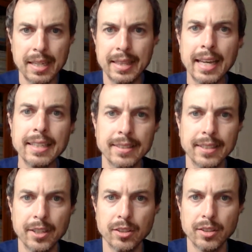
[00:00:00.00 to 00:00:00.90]
in
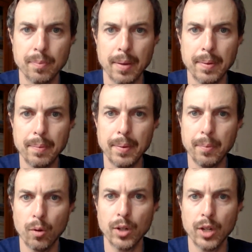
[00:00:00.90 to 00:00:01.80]
next years, maybe
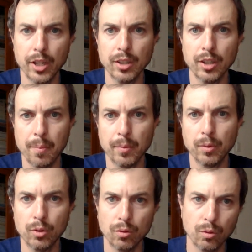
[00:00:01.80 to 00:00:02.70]
people are gonna
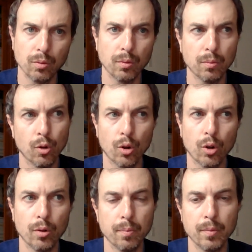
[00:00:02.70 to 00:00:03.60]
come
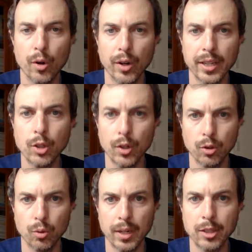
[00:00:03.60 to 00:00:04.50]
or early
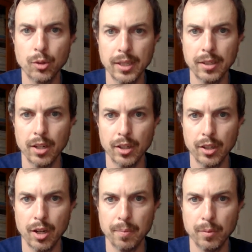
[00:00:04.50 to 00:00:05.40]
23
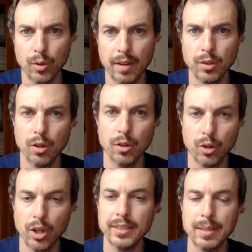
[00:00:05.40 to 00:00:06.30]
gonna come to have,
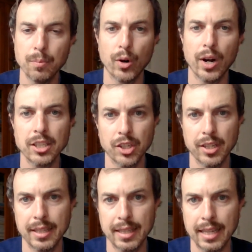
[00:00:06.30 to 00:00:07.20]
uh, gonna see more
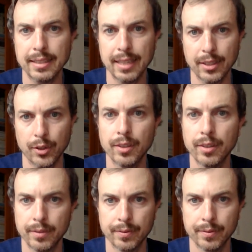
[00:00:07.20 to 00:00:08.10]
action in that sector.